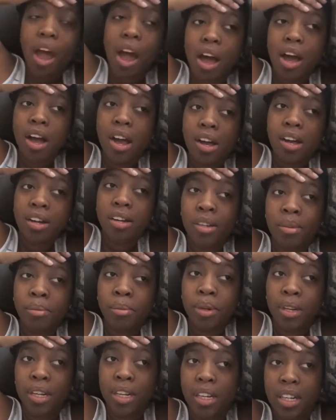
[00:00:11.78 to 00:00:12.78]

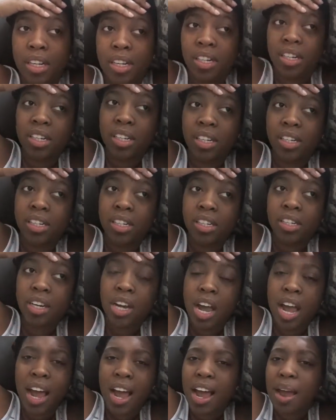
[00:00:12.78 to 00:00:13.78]
I've
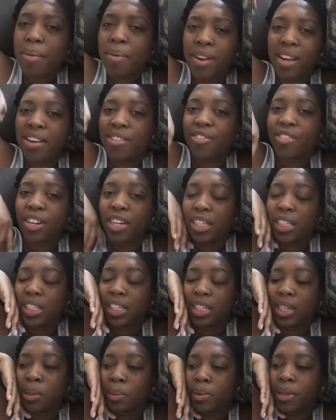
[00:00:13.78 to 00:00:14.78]
been out for a
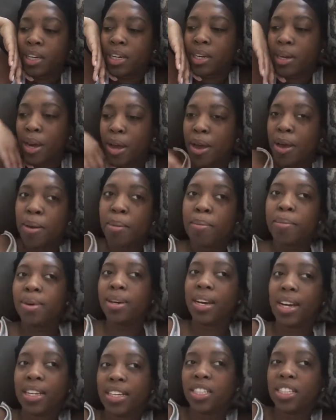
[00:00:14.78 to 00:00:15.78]
little bit,
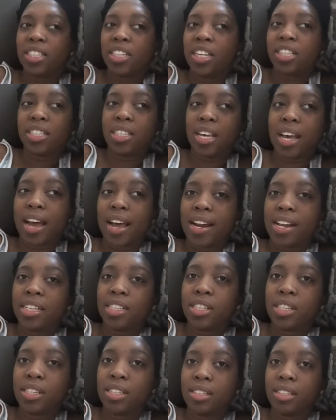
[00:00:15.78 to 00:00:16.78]
but I just
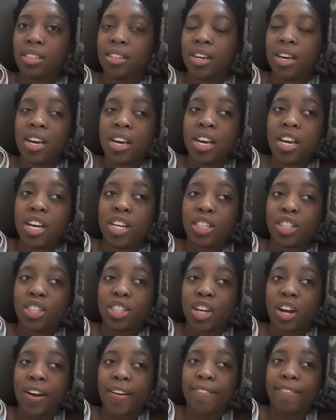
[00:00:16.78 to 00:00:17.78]
decided to
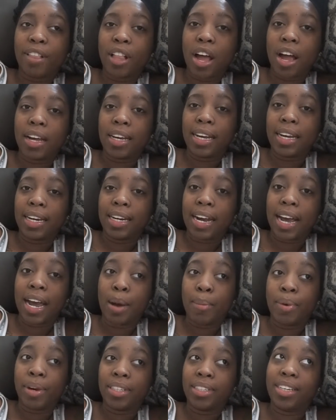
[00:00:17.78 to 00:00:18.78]
start vlogging
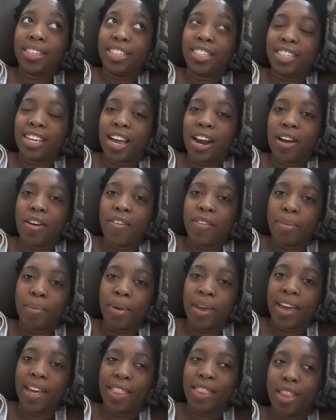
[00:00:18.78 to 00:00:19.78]
now because I just got out of the
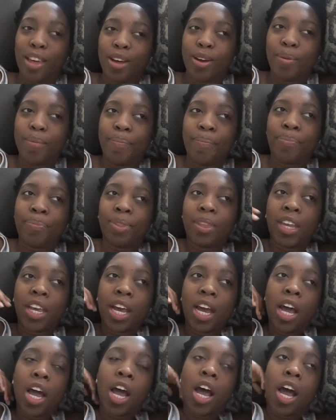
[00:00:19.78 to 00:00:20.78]
bed though.
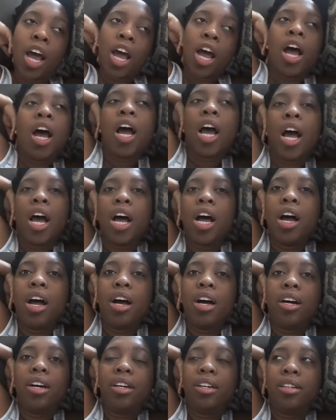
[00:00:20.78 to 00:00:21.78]

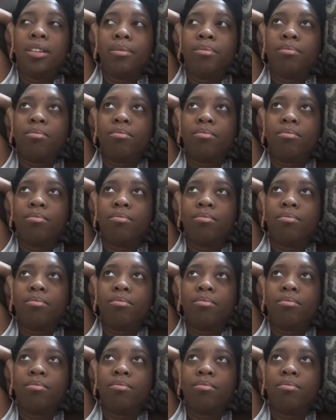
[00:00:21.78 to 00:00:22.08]
I